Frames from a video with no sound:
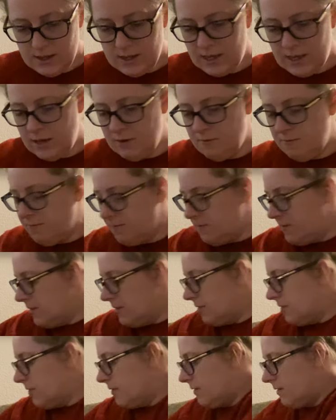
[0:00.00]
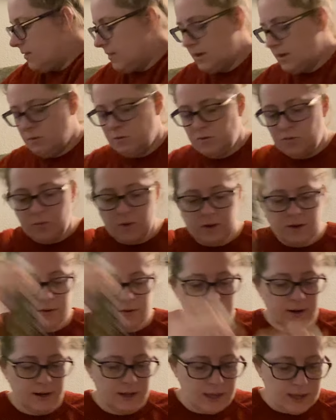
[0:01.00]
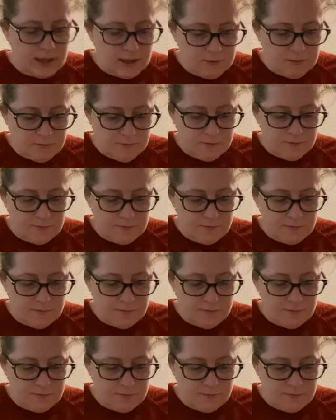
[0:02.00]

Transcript: If I was wondering if